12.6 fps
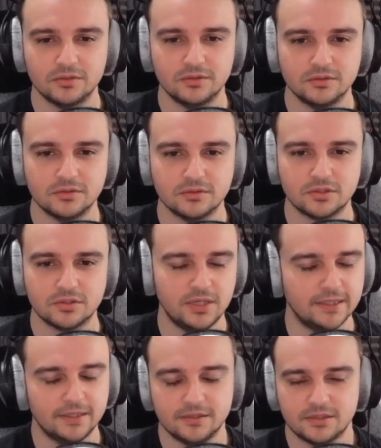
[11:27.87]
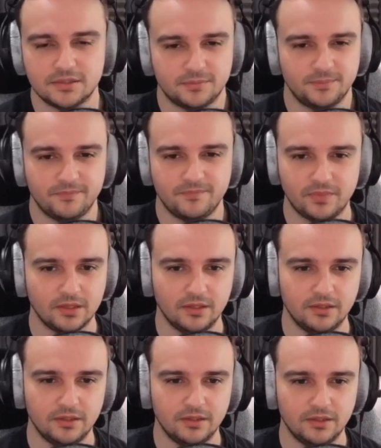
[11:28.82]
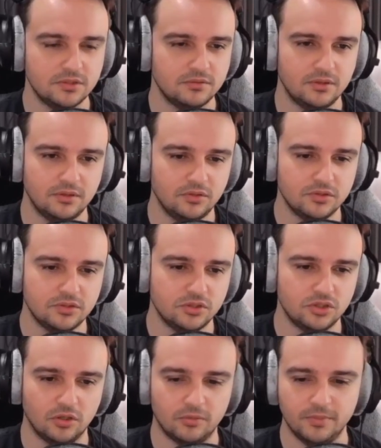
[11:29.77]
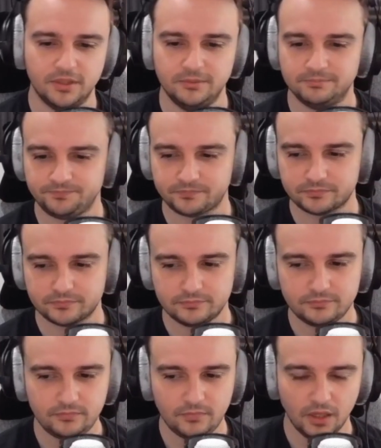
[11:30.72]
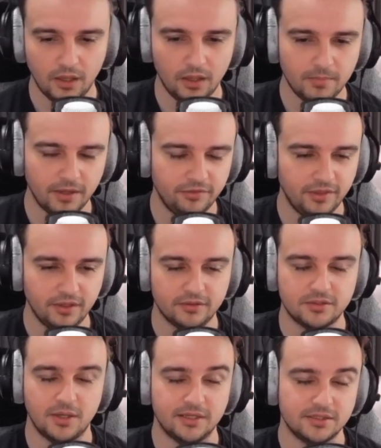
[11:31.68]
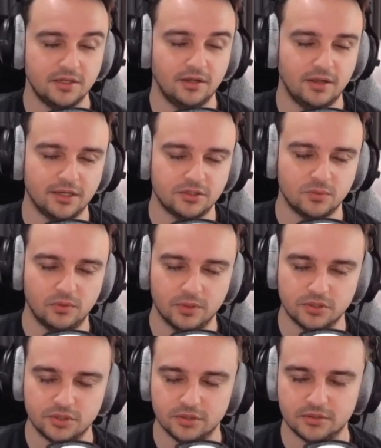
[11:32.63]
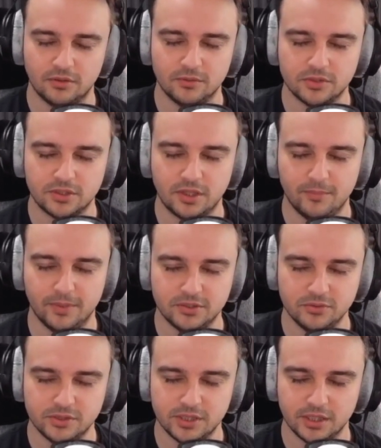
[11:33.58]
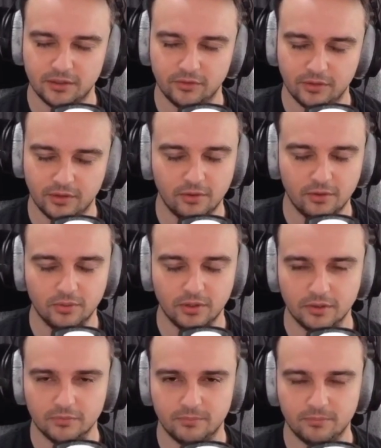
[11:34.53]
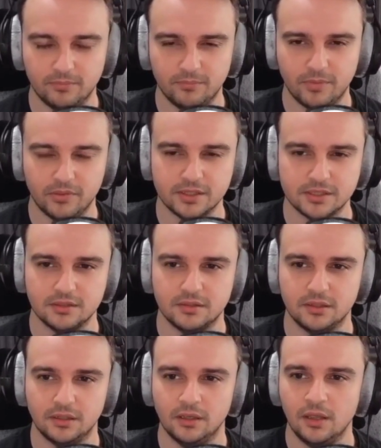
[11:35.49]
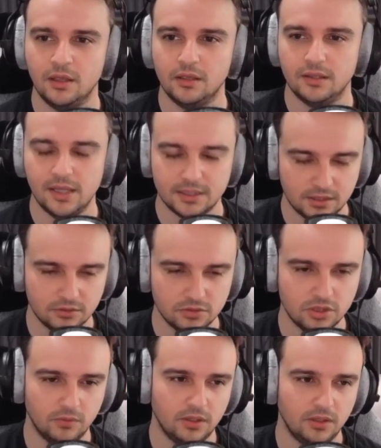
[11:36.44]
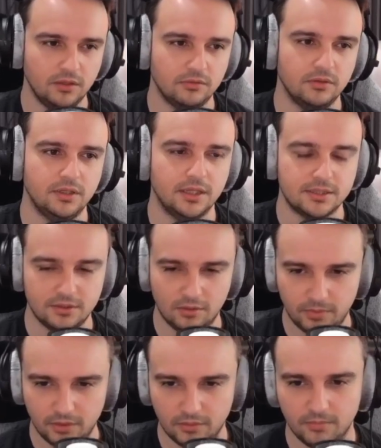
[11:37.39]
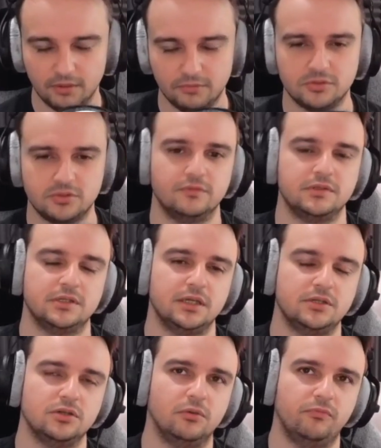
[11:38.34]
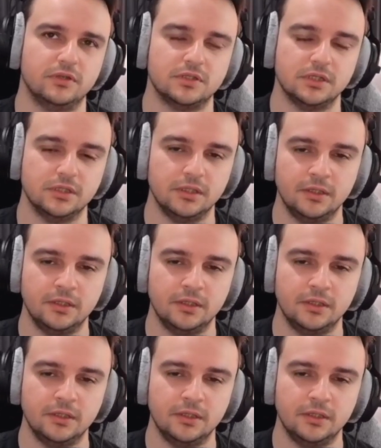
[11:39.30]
So yeah, it doesn't shock me. I think to answer your actual question, sorry, I was just getting my 2 cents in on the whole Bethesda thing. Yes, they'll show it at E3. Yes, it'll be on Microsoft's stage, obviously.